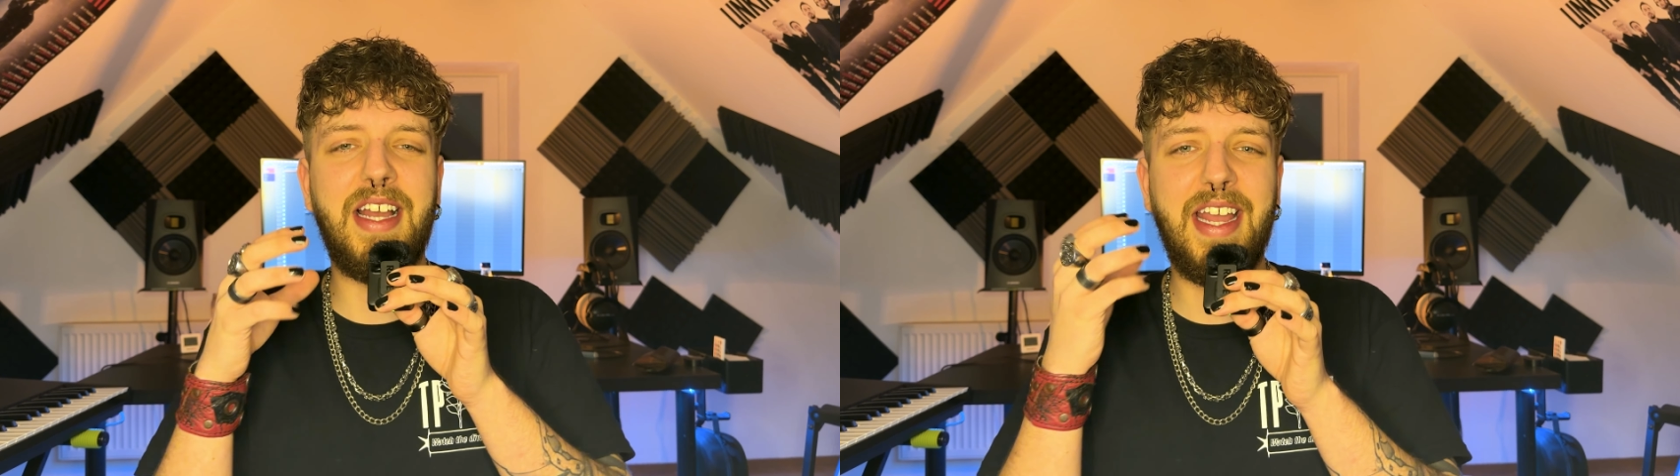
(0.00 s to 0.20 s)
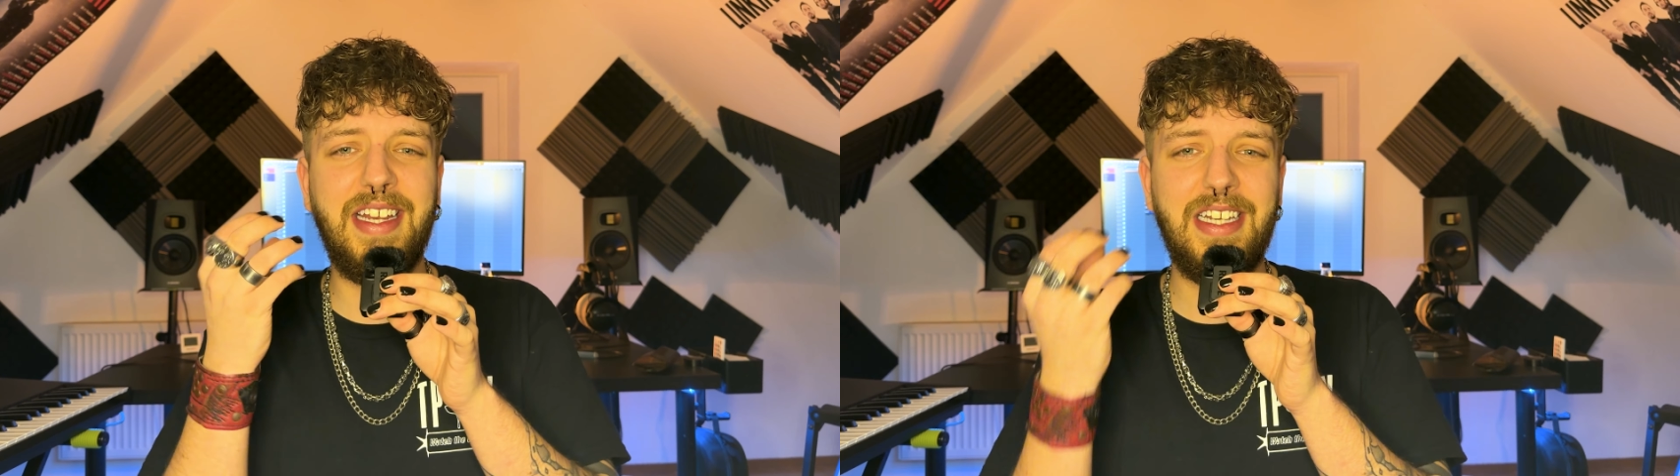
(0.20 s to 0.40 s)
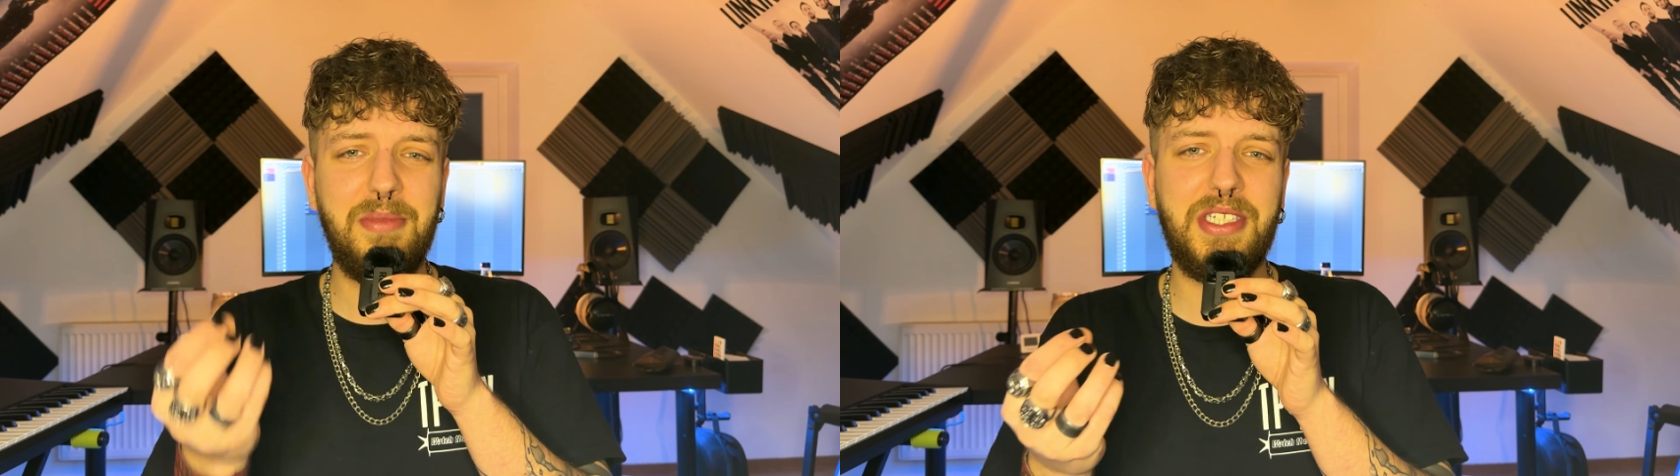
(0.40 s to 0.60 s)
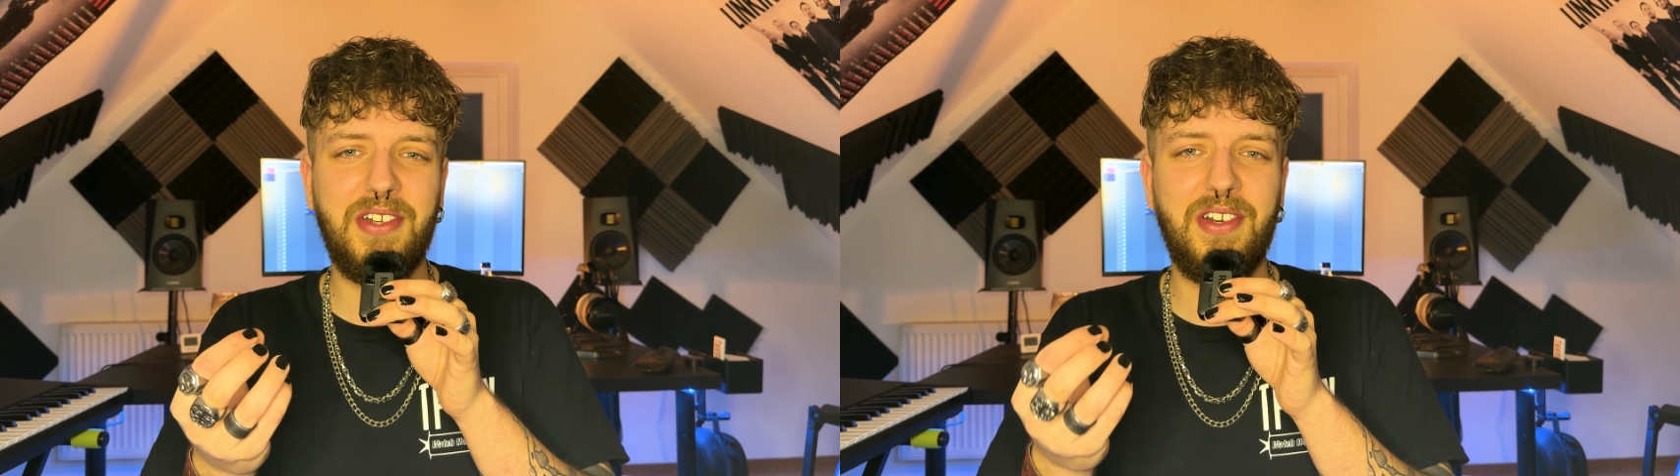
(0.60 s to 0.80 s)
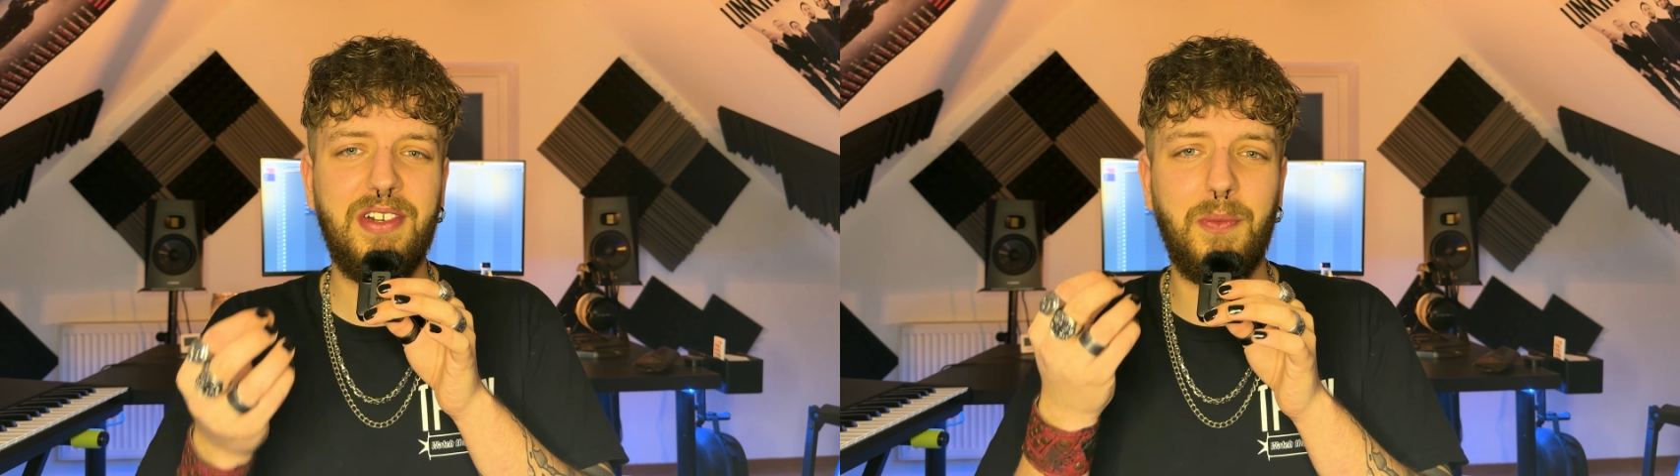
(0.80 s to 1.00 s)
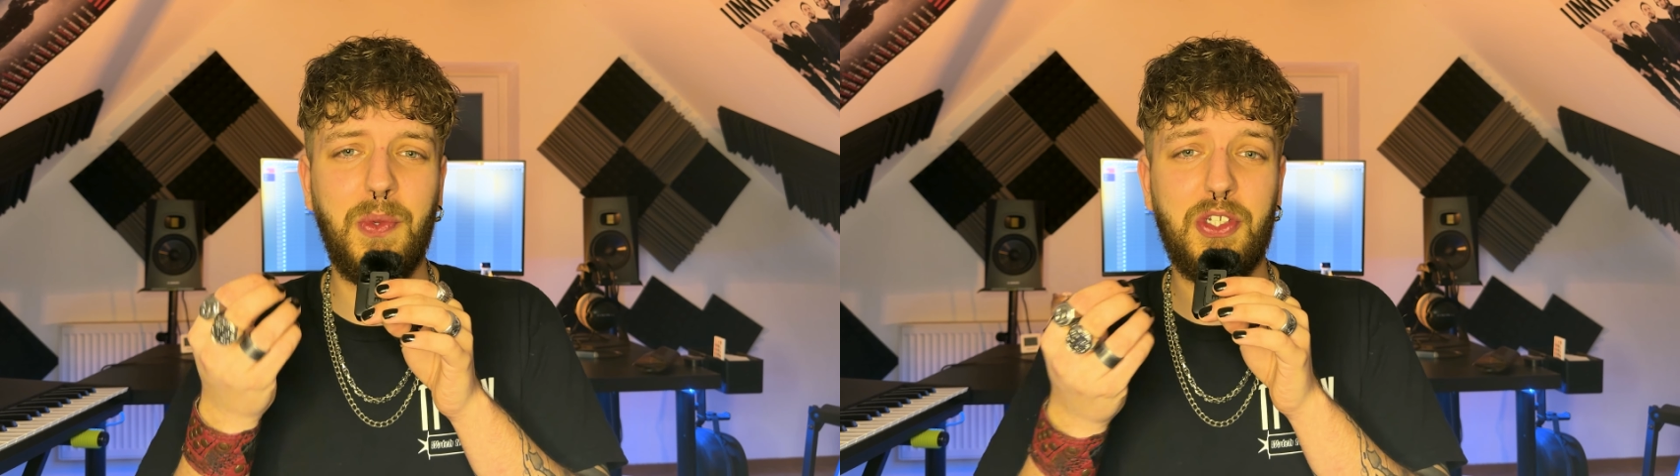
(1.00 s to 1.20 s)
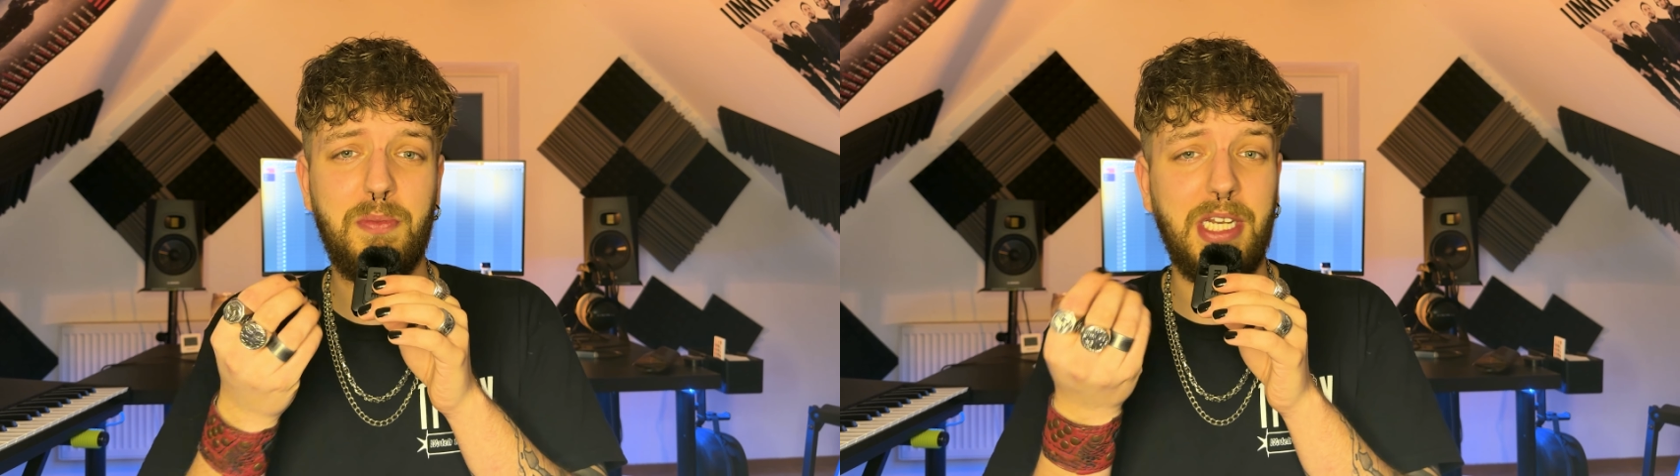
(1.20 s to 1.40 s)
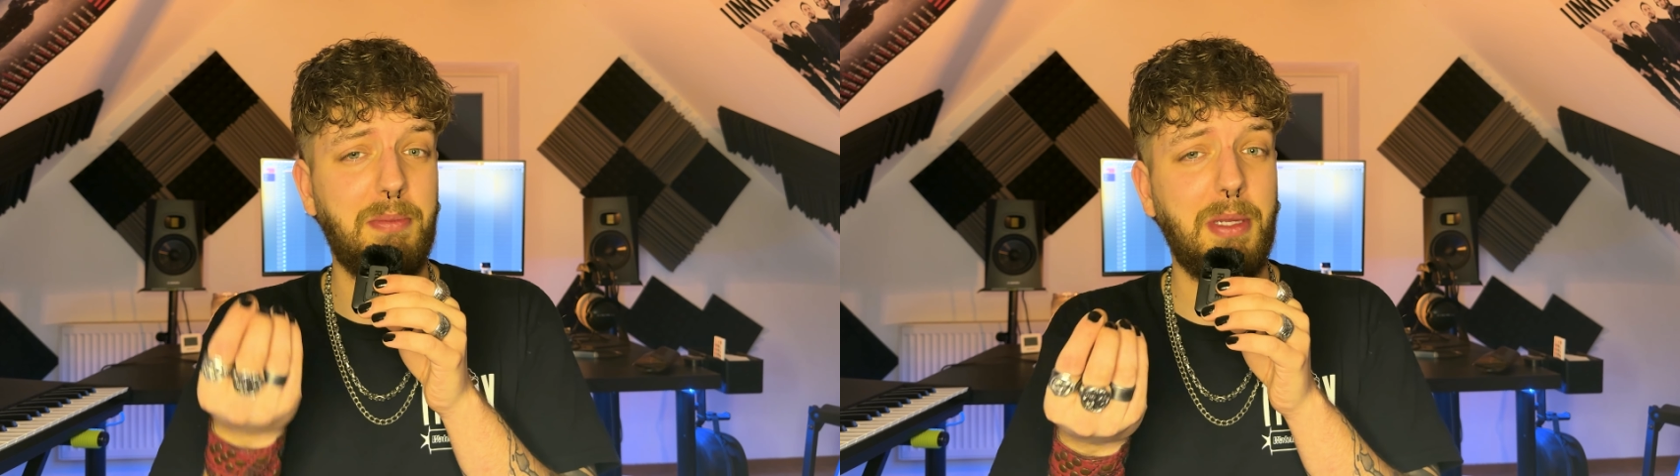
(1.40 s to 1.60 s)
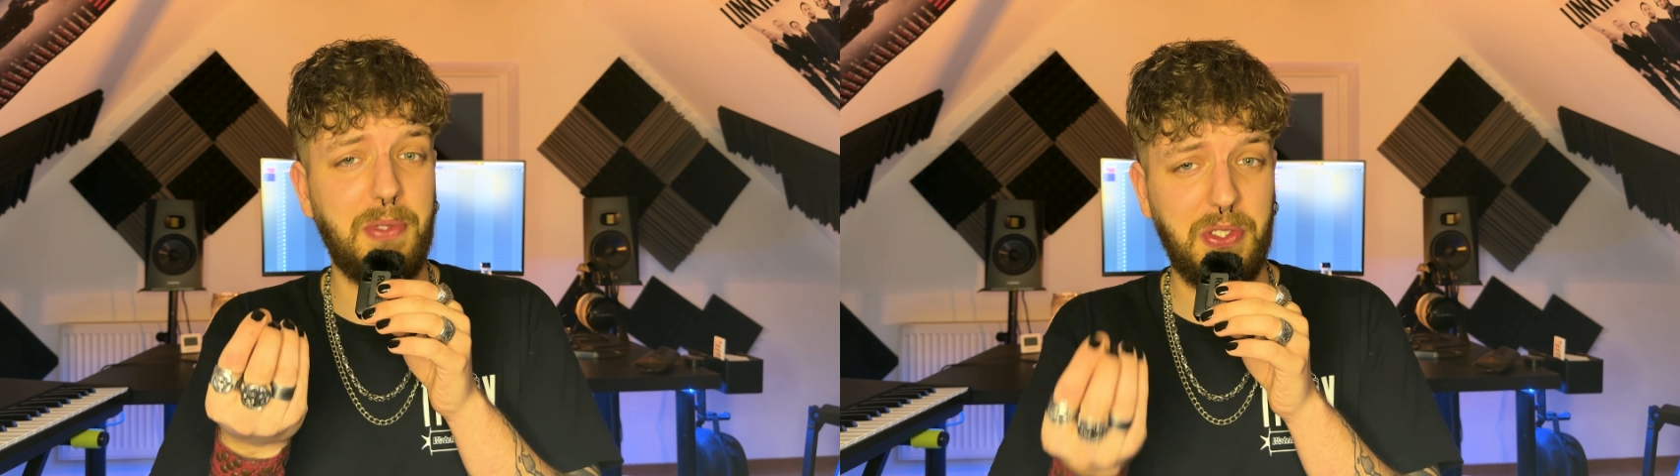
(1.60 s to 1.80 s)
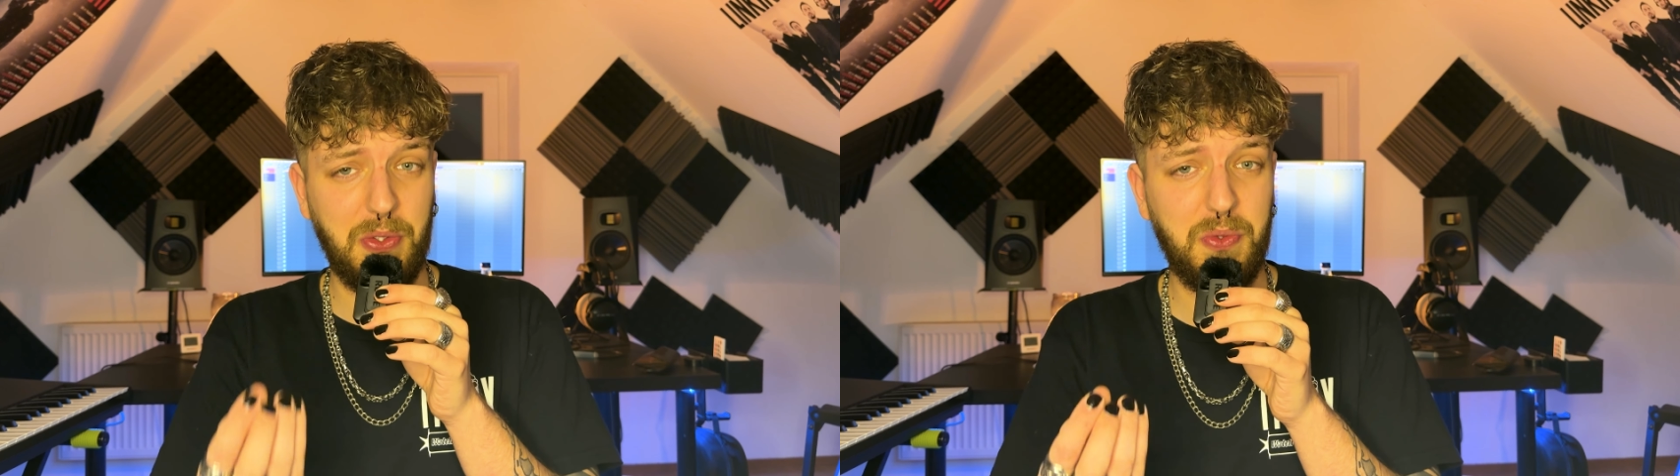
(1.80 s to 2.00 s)
A limiter, which many people
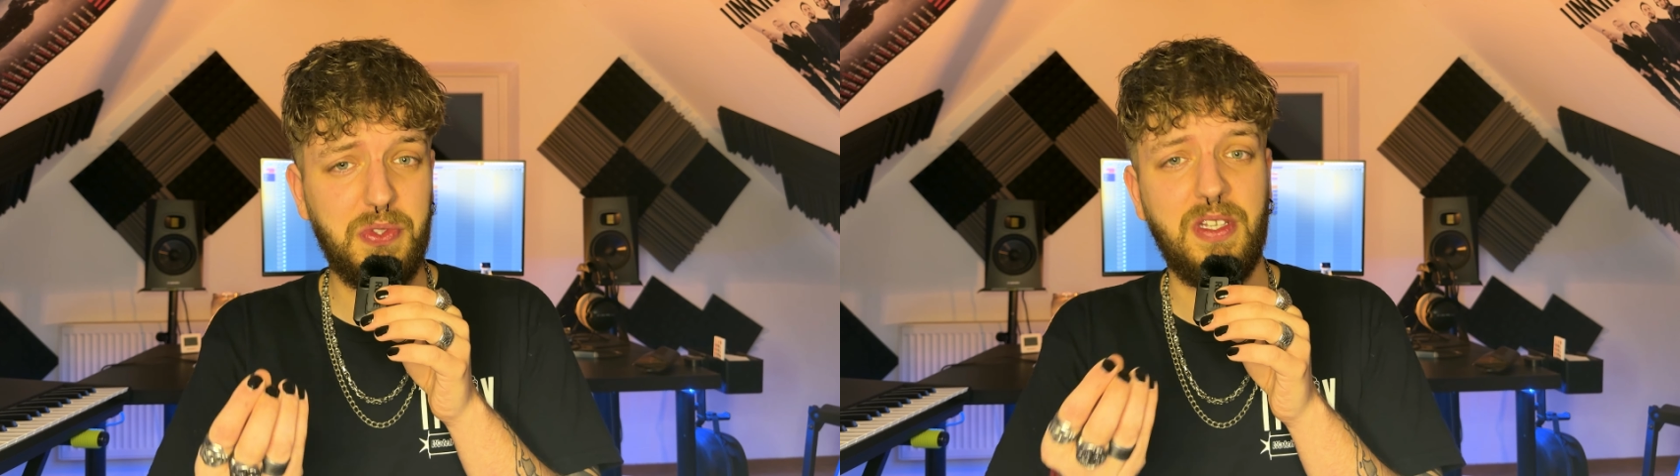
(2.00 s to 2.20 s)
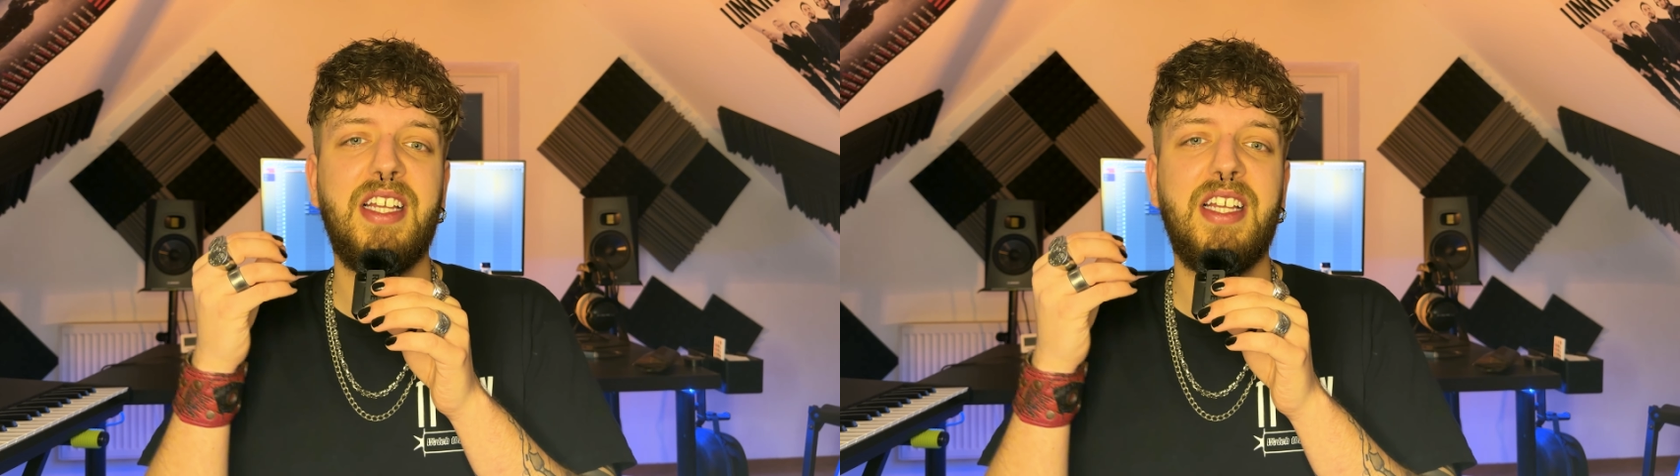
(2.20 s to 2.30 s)
use,